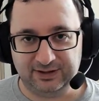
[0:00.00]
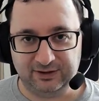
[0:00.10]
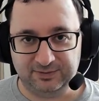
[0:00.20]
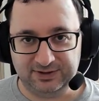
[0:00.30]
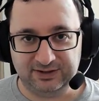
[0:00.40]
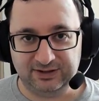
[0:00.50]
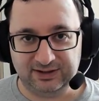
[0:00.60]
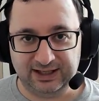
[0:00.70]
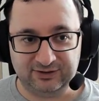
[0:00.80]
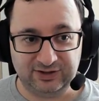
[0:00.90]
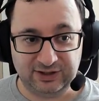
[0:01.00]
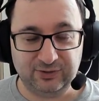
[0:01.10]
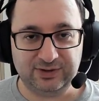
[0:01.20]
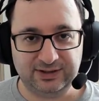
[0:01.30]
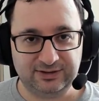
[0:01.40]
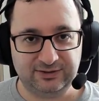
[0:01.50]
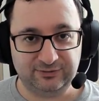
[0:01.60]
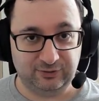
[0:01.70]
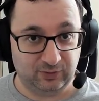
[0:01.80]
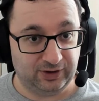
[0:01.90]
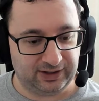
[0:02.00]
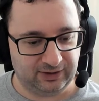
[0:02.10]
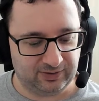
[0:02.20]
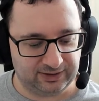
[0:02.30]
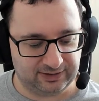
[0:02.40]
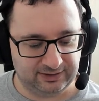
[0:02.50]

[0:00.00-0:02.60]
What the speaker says: Obsidian actually uses for working with.